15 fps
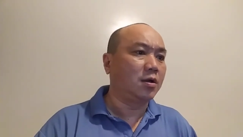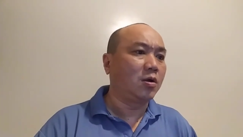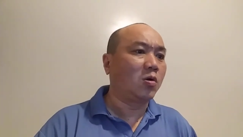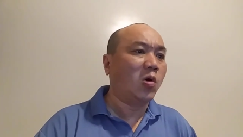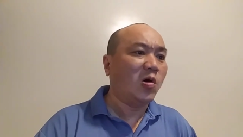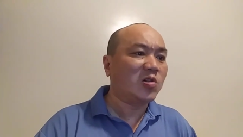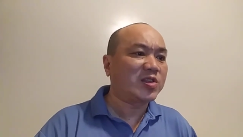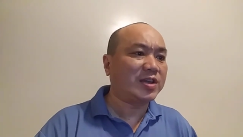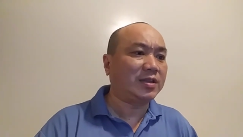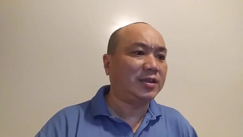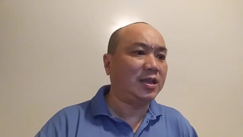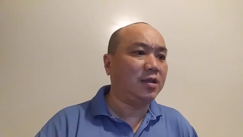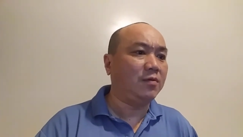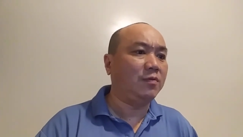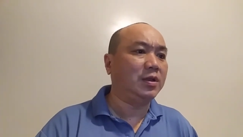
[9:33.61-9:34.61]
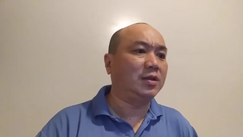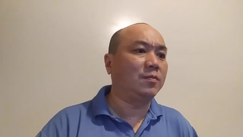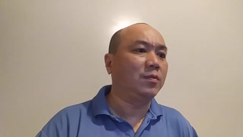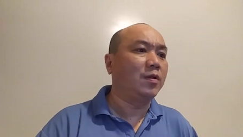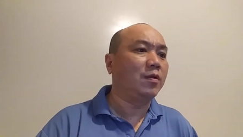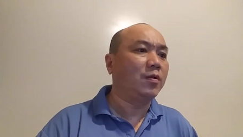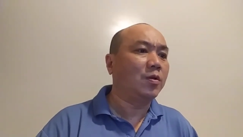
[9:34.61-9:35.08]
Goal setting
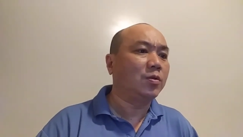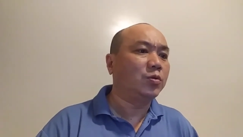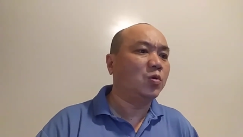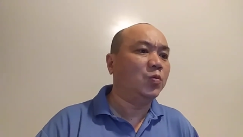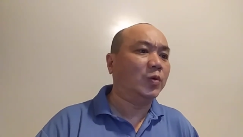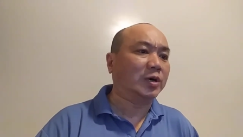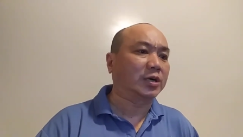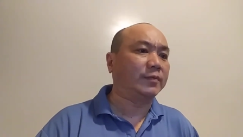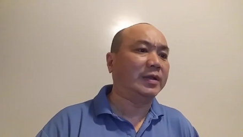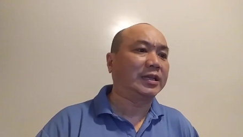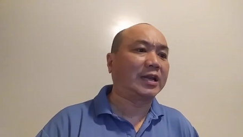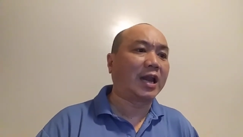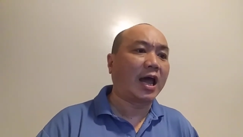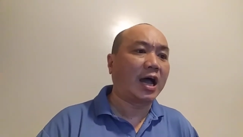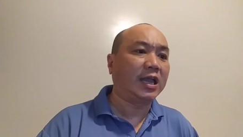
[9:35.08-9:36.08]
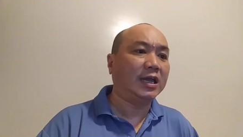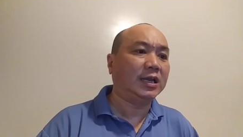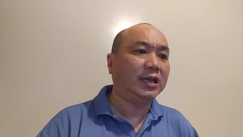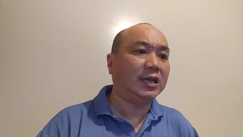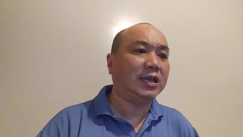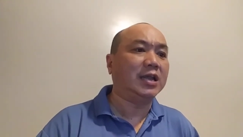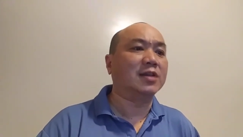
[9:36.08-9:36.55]
to work with client
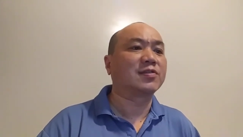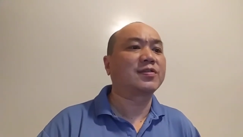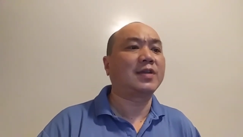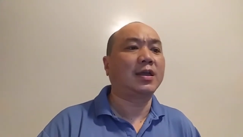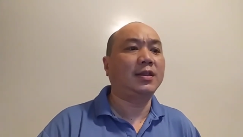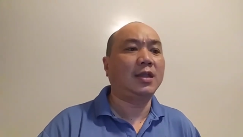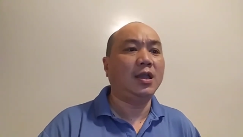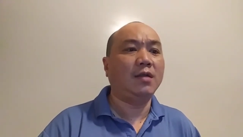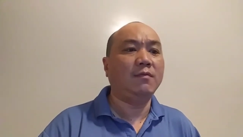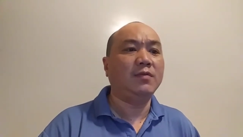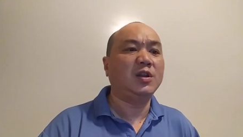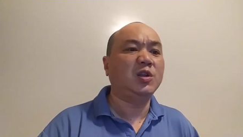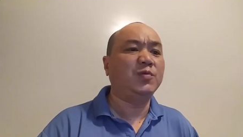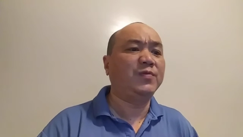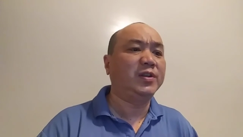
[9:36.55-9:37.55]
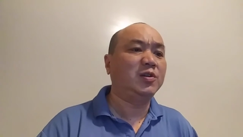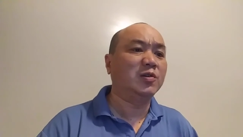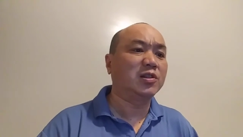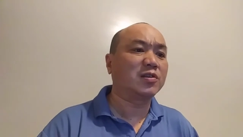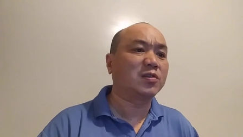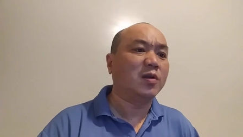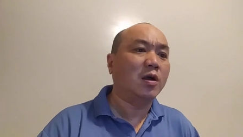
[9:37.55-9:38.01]
in a setting
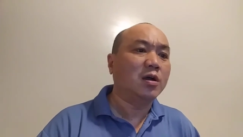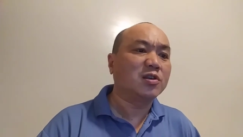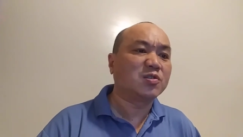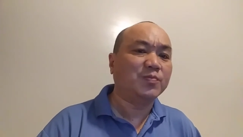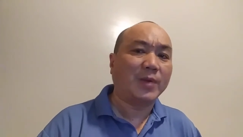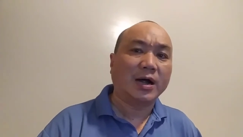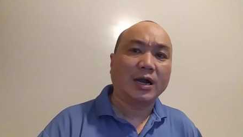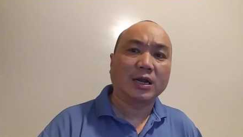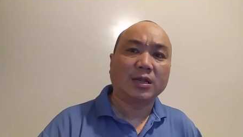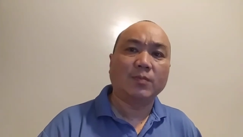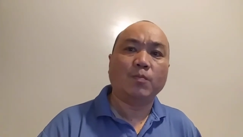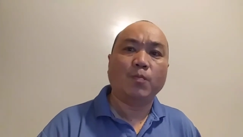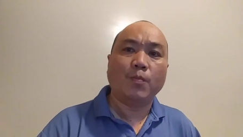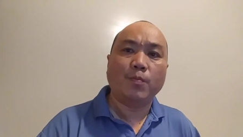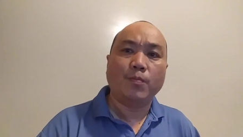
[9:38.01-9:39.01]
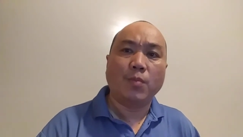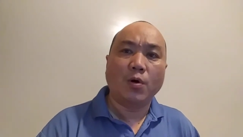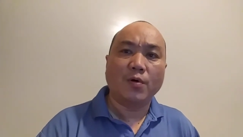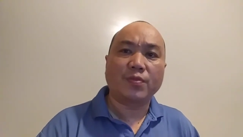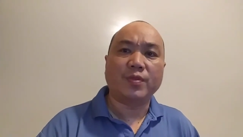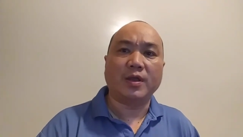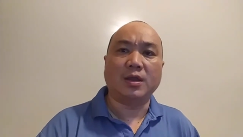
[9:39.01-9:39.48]
individuals SMART
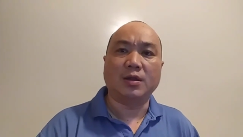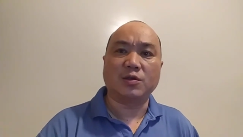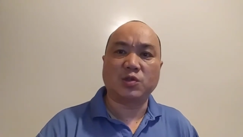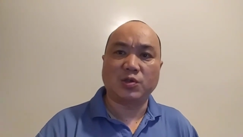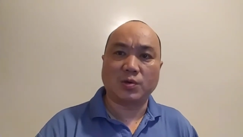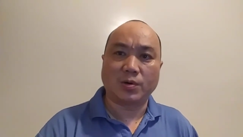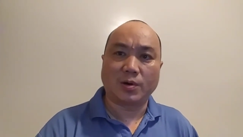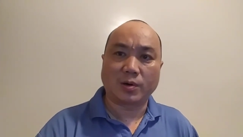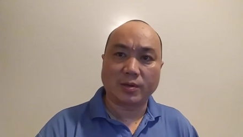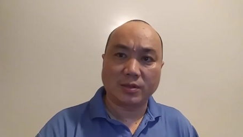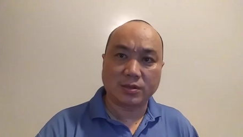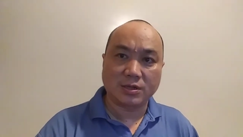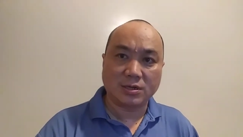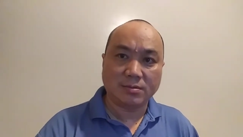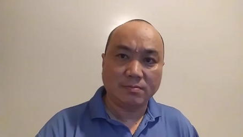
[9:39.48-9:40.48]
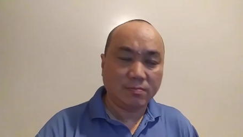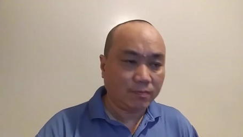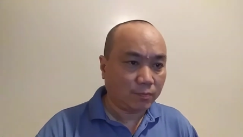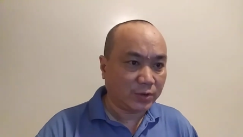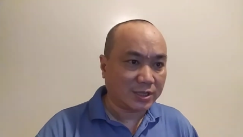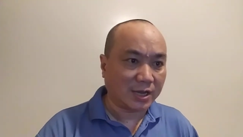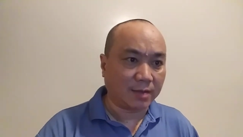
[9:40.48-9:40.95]
both in the short term,
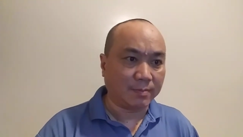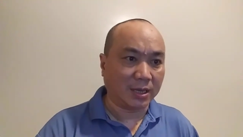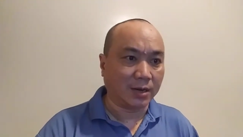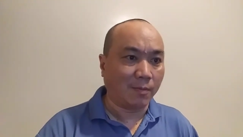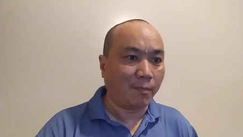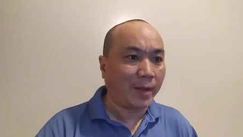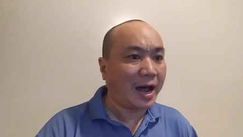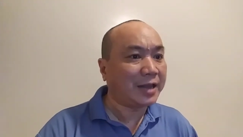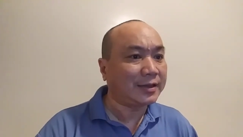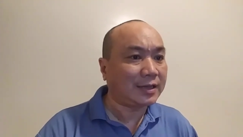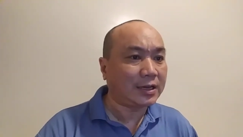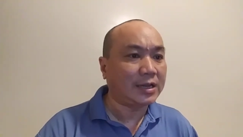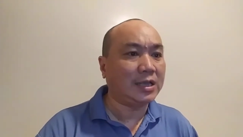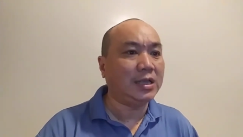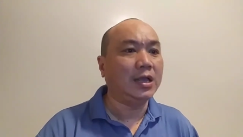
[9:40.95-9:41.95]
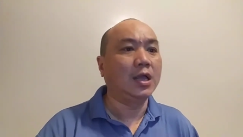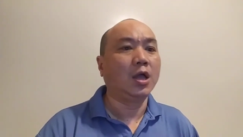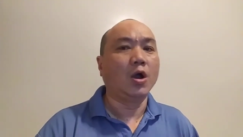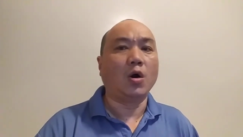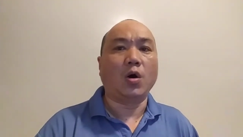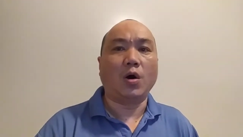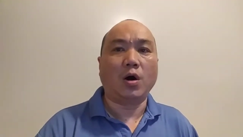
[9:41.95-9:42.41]
which I mean a monthly,
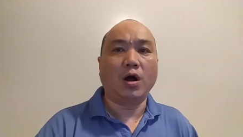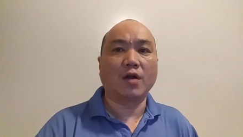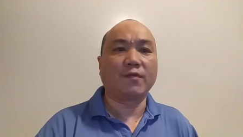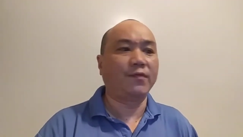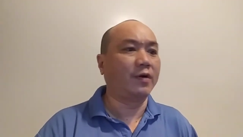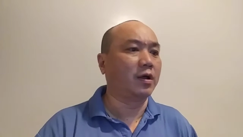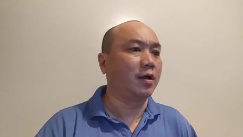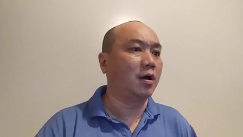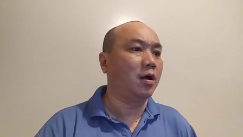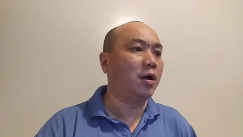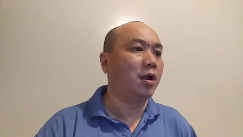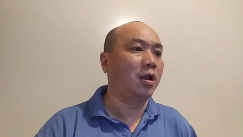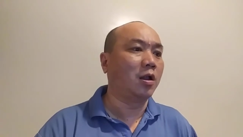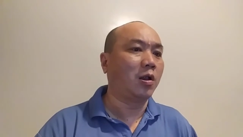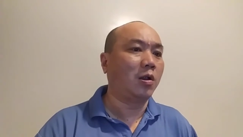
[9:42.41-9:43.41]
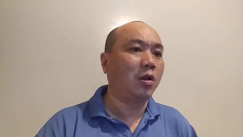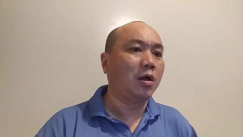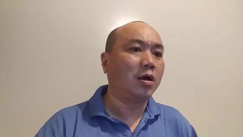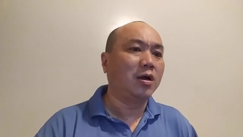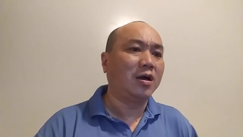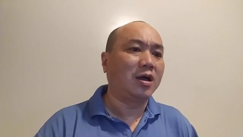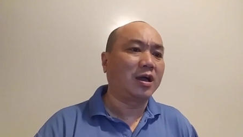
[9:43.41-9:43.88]
or for
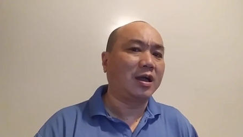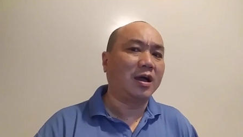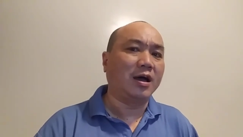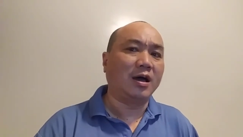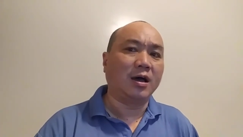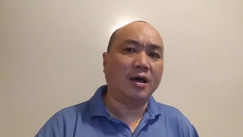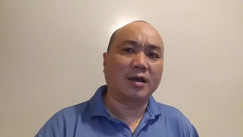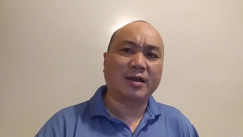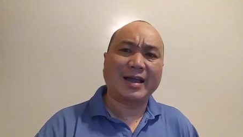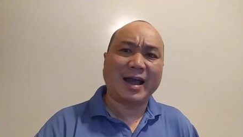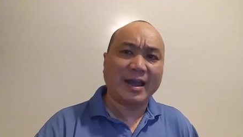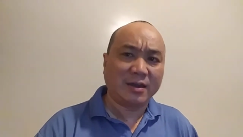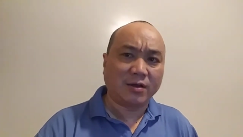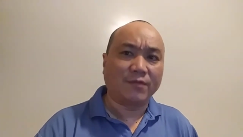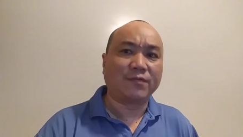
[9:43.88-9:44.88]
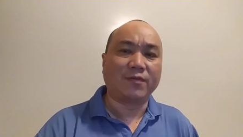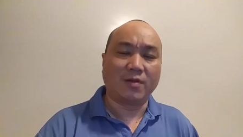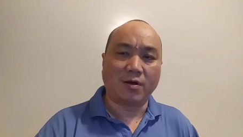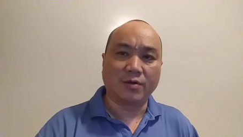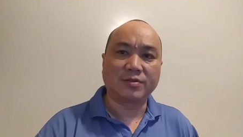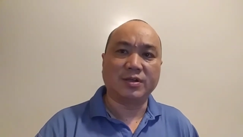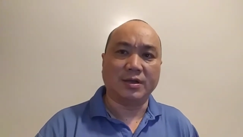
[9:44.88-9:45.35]
a kind of
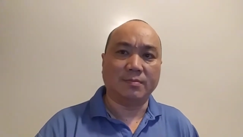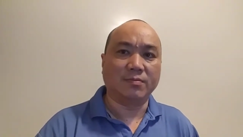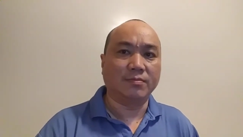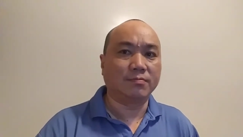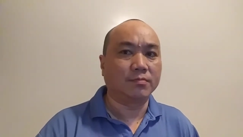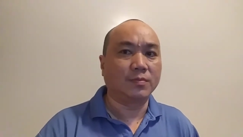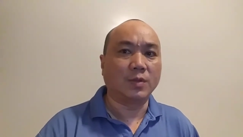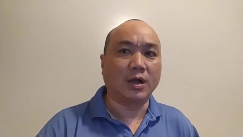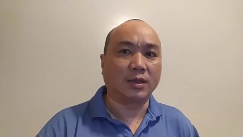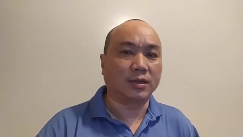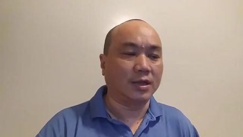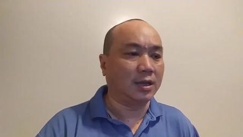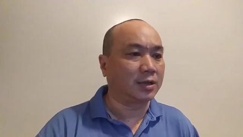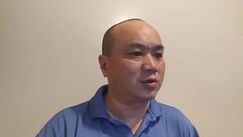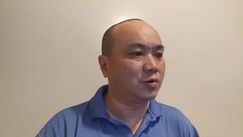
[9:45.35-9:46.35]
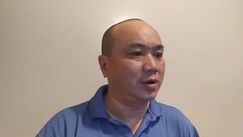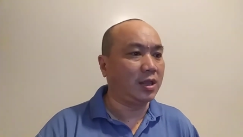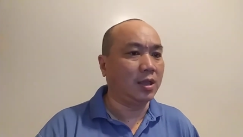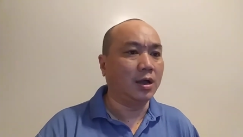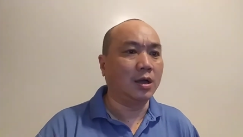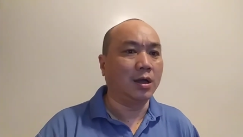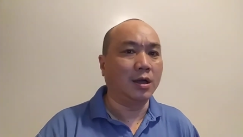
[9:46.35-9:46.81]
long term that actually
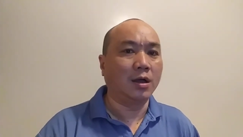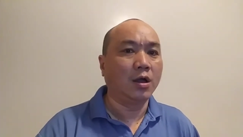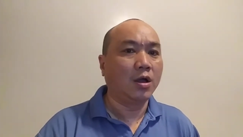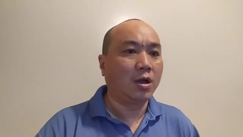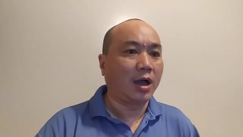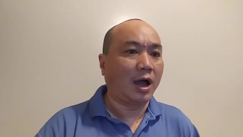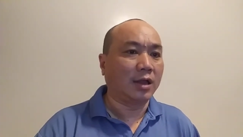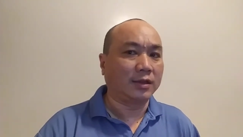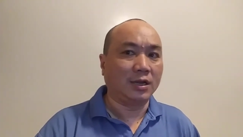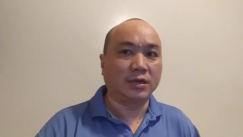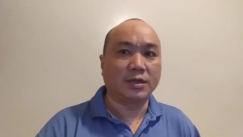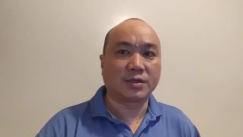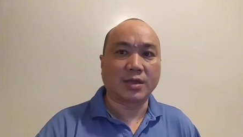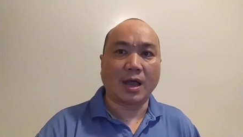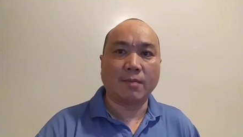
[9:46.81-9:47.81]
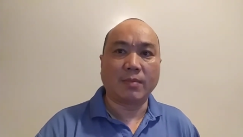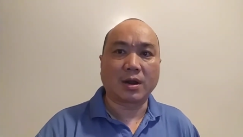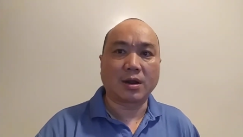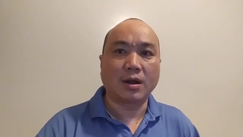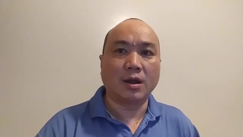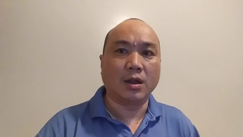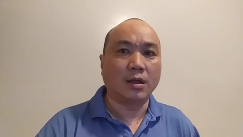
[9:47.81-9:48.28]
until the
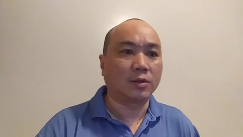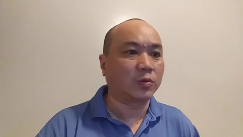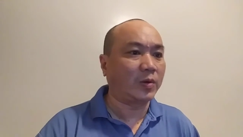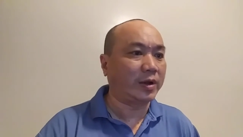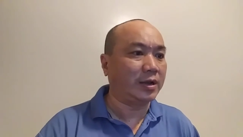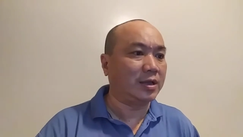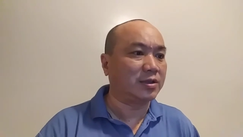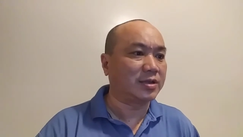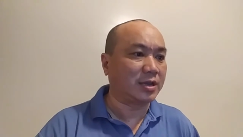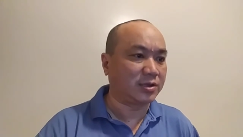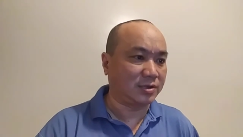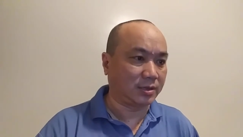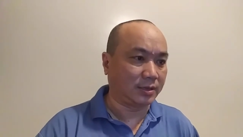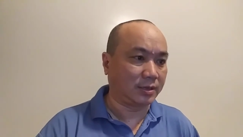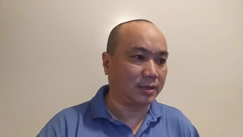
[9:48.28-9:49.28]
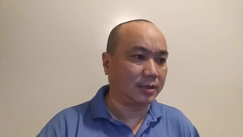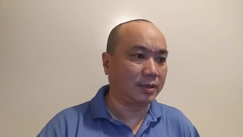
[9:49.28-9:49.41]
summer training session.